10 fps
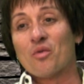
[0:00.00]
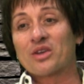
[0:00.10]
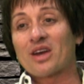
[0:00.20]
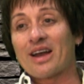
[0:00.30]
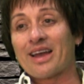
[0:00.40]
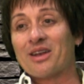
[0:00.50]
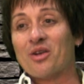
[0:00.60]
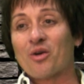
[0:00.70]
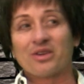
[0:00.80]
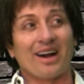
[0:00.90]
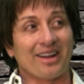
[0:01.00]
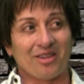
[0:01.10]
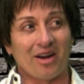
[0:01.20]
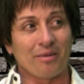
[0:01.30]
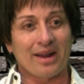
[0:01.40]
Which I had no
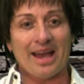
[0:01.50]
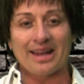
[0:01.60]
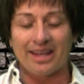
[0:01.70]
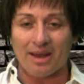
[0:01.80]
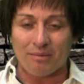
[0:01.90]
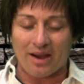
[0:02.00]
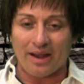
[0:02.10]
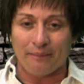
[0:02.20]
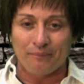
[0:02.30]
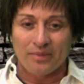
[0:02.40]
dialogue, but I had to get I